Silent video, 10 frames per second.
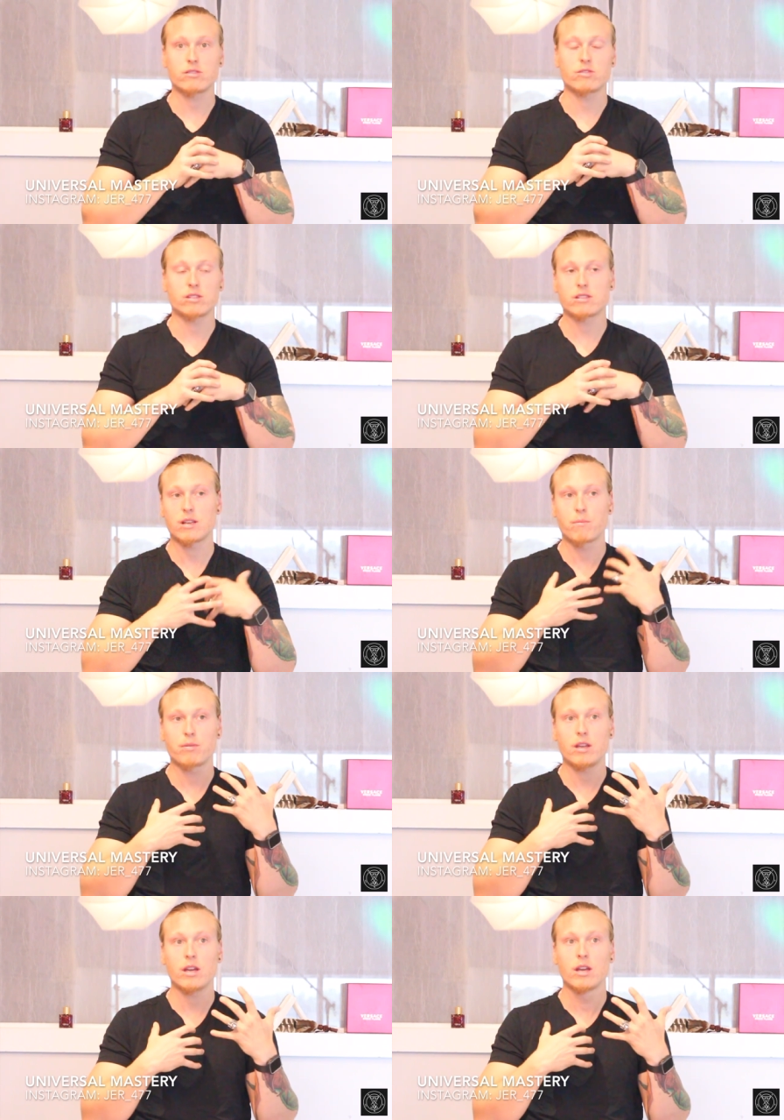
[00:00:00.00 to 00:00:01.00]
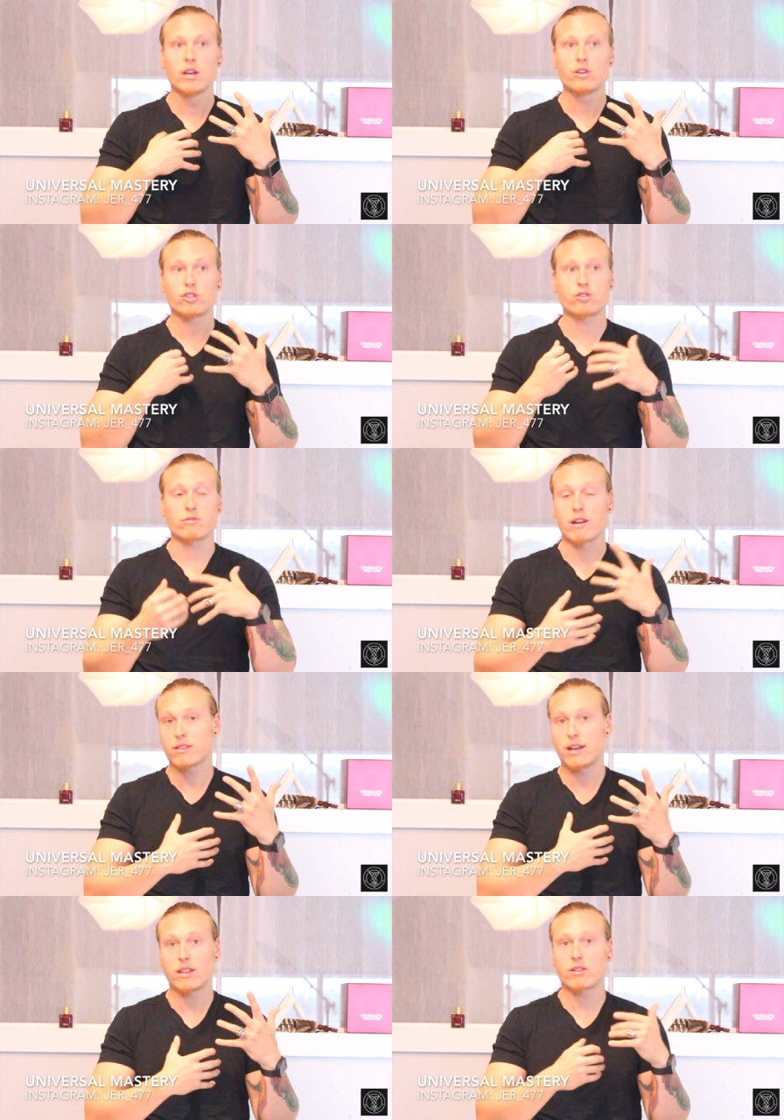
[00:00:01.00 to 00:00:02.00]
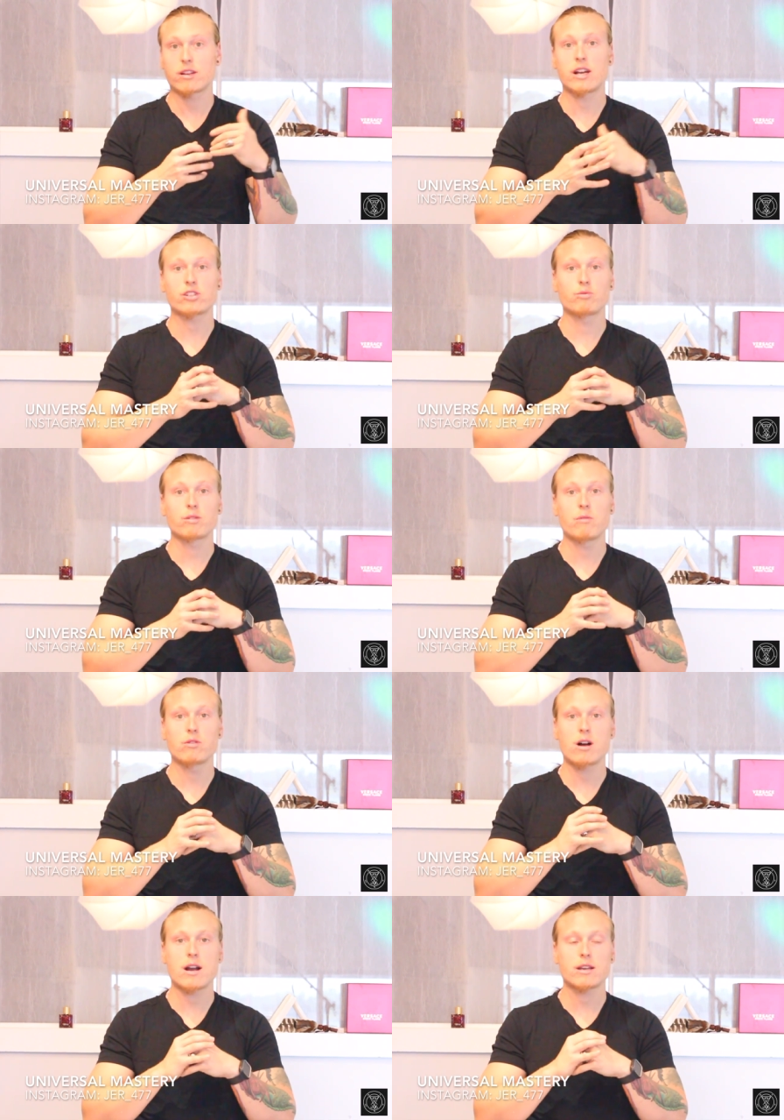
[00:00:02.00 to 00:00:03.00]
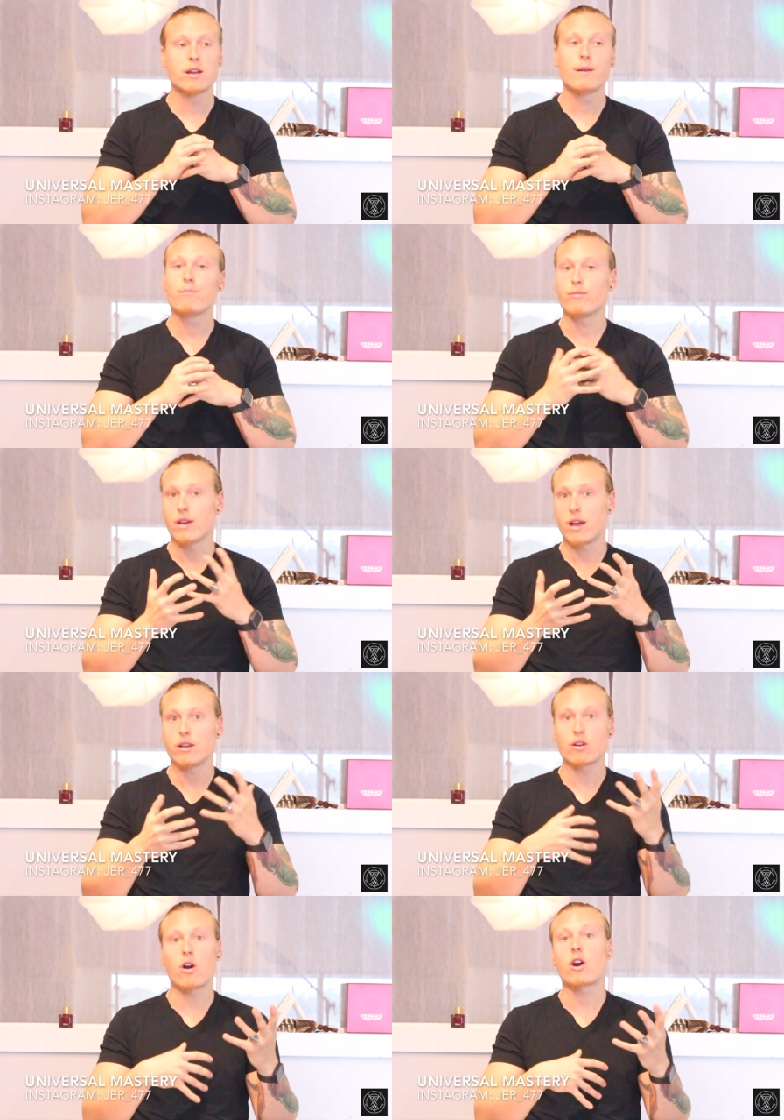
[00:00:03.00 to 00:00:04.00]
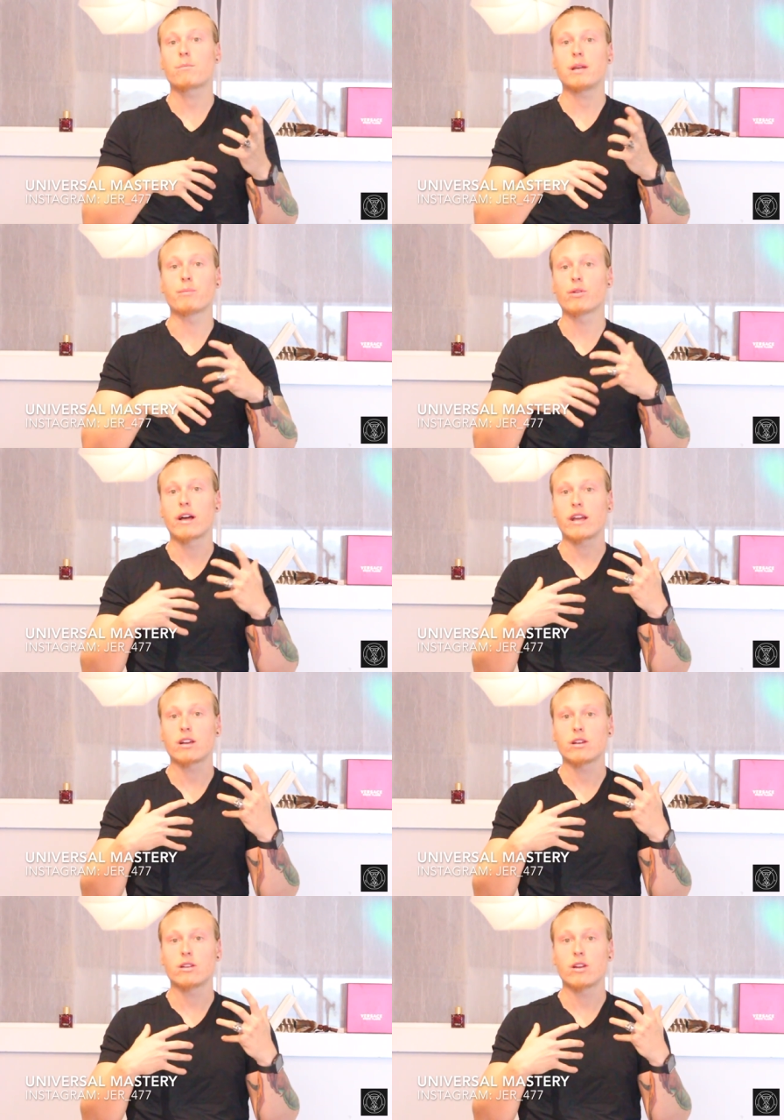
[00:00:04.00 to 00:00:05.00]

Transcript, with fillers: They're just simply strengthening their connection with Moloch. Then there are people like